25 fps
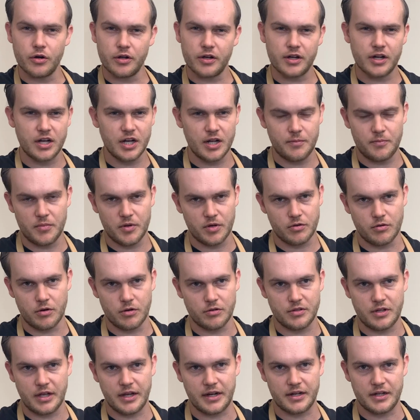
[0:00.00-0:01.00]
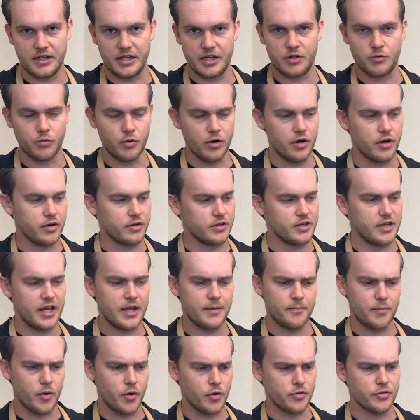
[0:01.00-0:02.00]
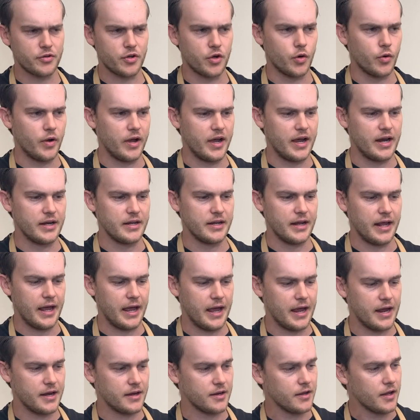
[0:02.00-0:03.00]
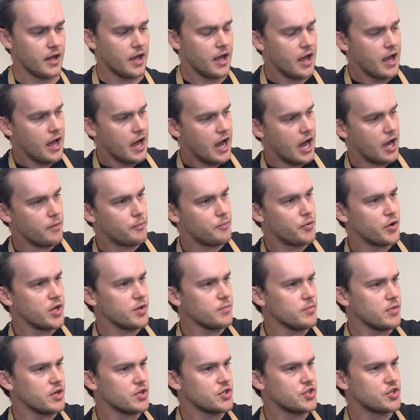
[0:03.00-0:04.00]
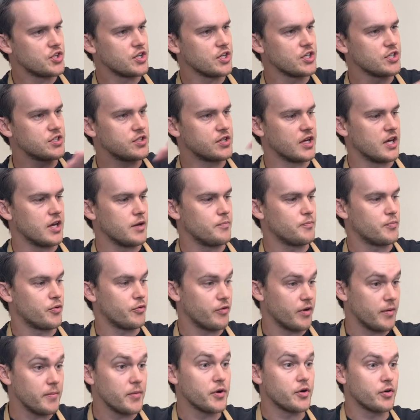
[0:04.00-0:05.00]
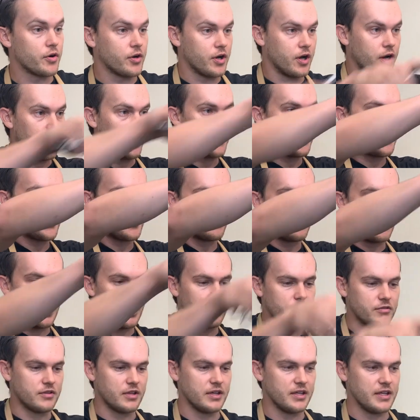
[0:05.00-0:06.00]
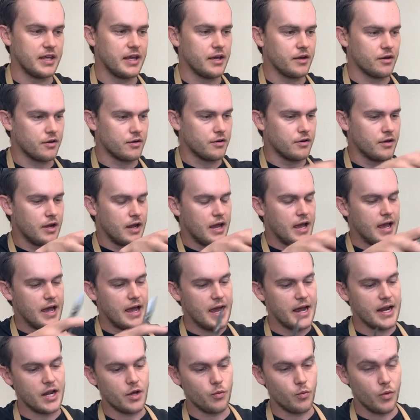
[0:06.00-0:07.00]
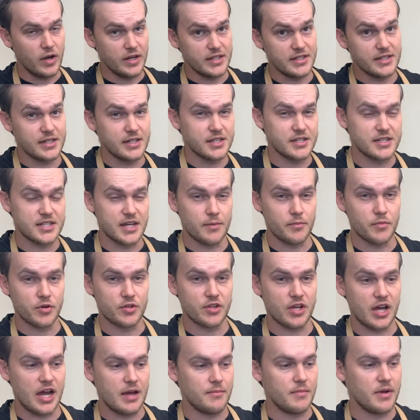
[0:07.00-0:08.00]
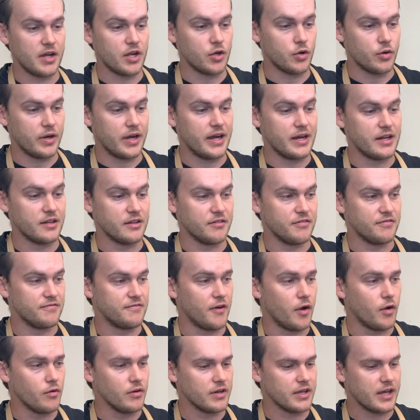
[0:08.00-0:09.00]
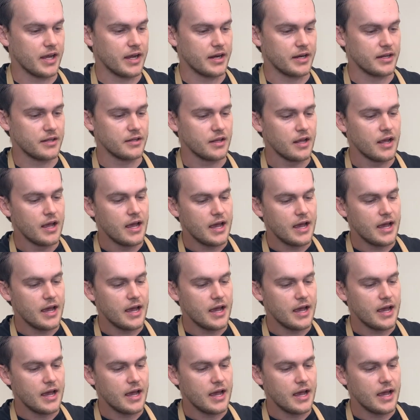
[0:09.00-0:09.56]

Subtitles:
the clip and grow technique work. They both go hand in hand. I pretty much just perimeter cut throughout the year, and then once in the summertime I go ahead and defoliate it,